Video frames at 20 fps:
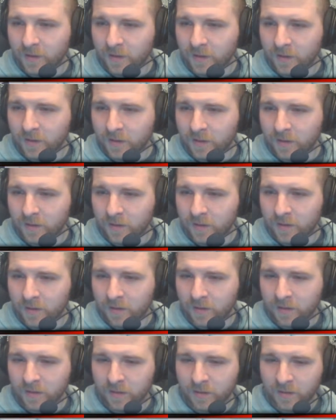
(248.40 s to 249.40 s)
The ship is on
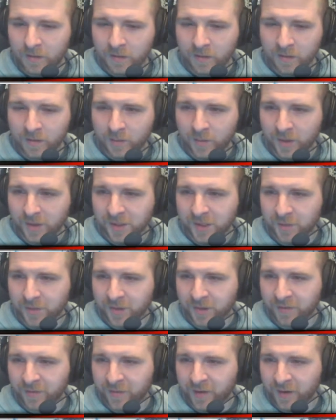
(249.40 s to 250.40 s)
fire. My ship's
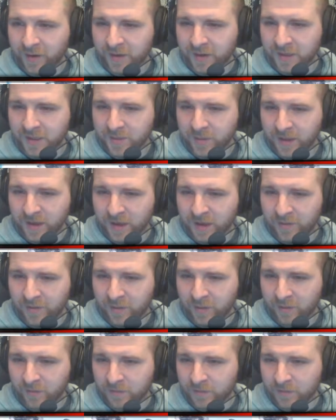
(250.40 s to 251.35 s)
on fire. I need to be careful.